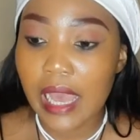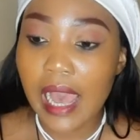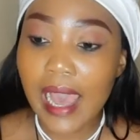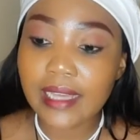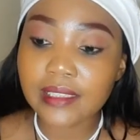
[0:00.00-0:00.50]

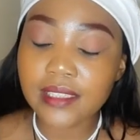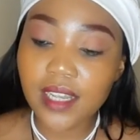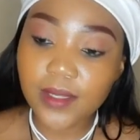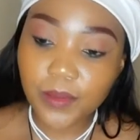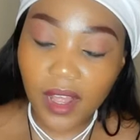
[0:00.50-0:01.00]
And
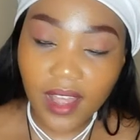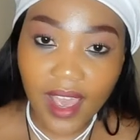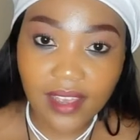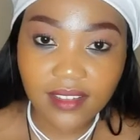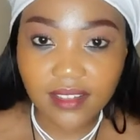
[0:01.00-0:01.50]
as well
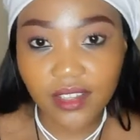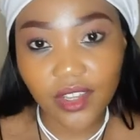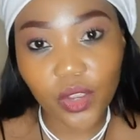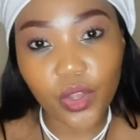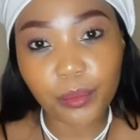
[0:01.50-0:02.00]
as
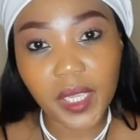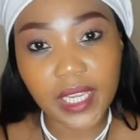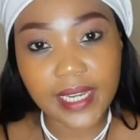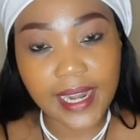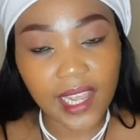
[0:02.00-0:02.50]
they could
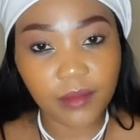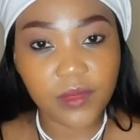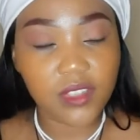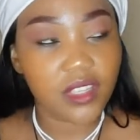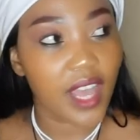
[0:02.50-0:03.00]
be
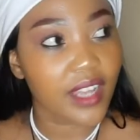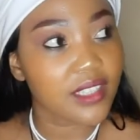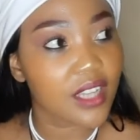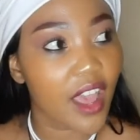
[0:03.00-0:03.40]
names that